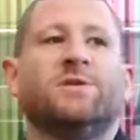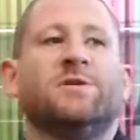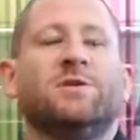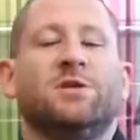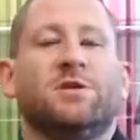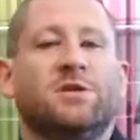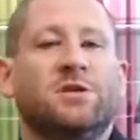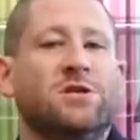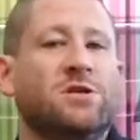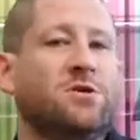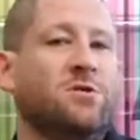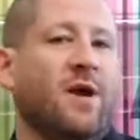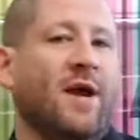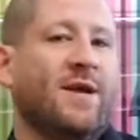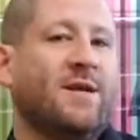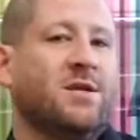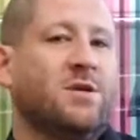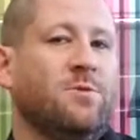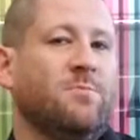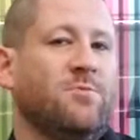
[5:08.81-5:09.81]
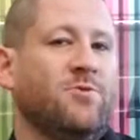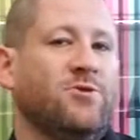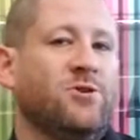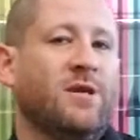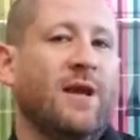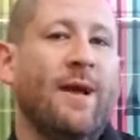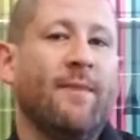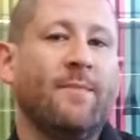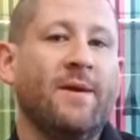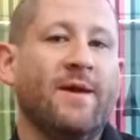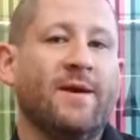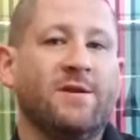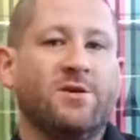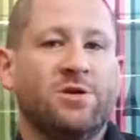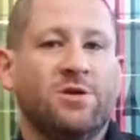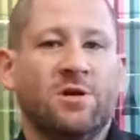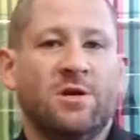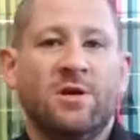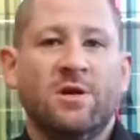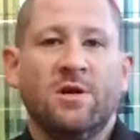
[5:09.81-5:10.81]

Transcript: and you can do X number of damage.